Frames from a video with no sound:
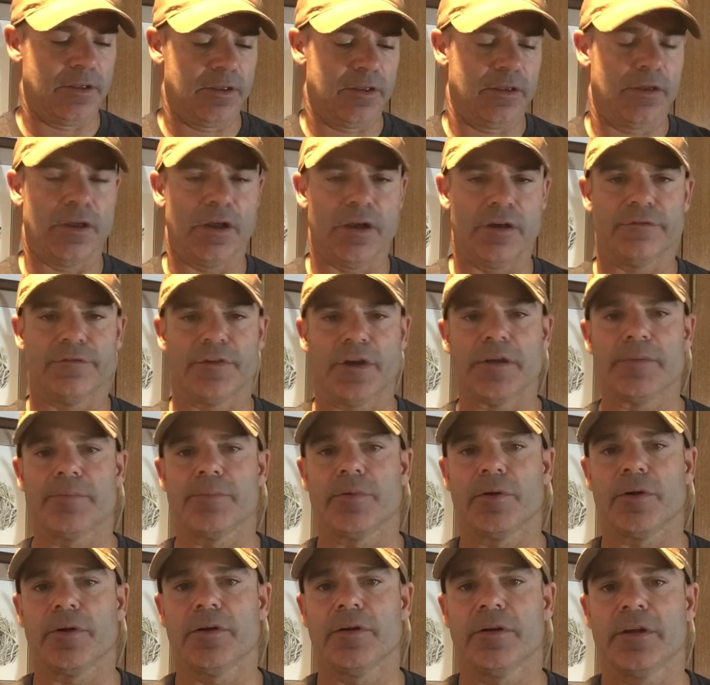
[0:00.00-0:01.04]

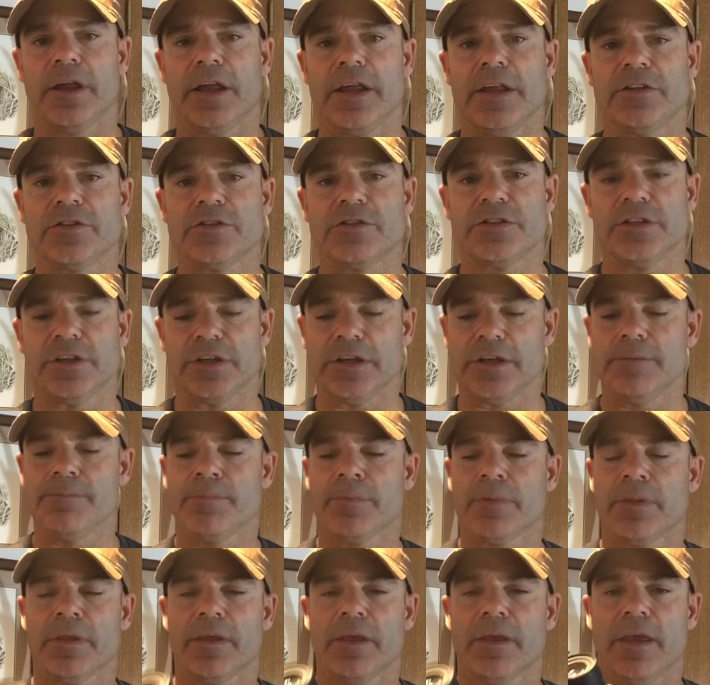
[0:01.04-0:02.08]
Viper HD,
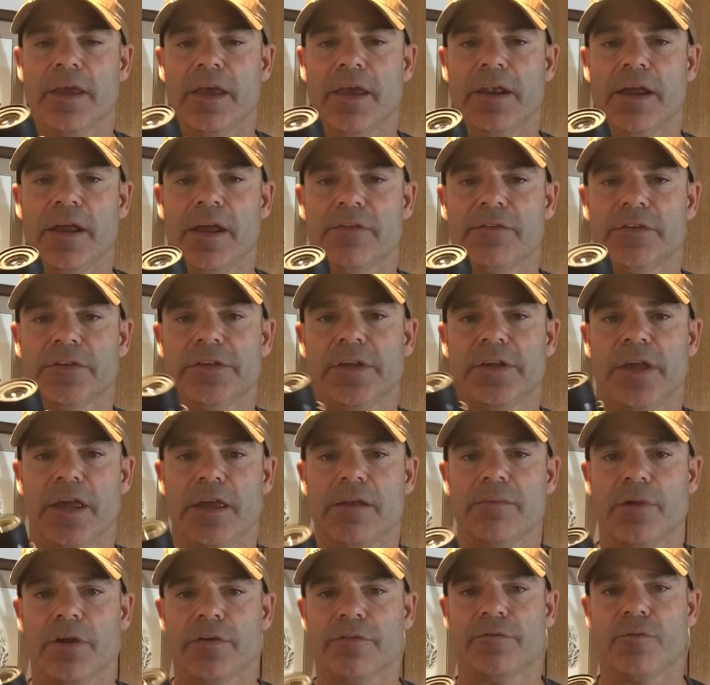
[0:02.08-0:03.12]
and I have a
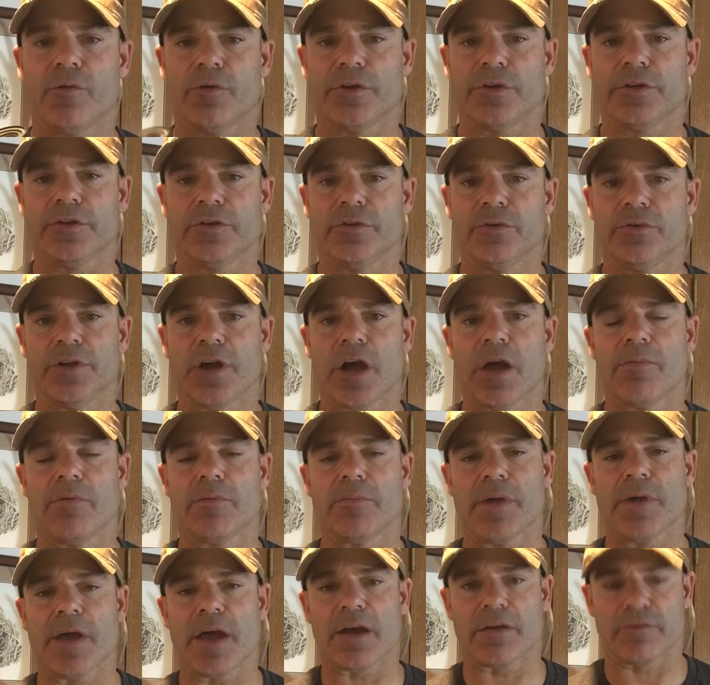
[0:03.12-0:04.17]
10 by 42
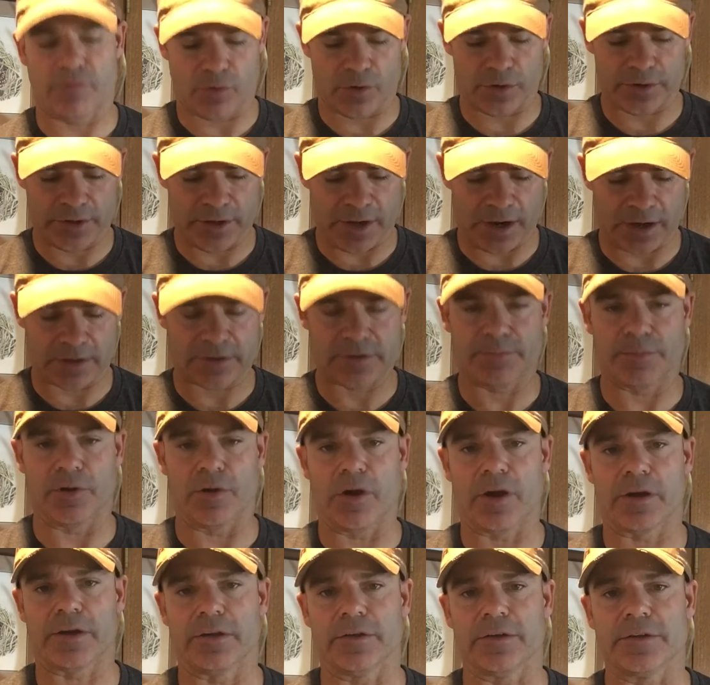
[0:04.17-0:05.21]
Diamondback Vortex
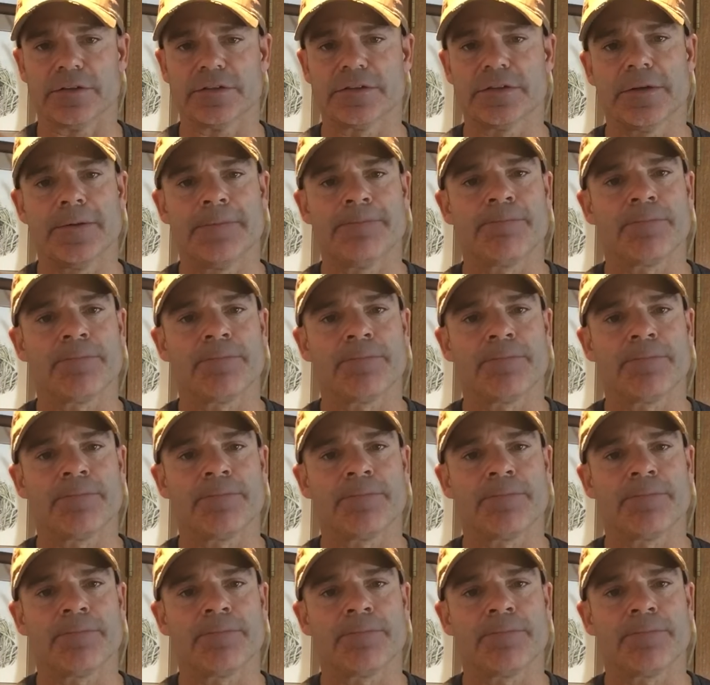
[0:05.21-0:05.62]
binoculars.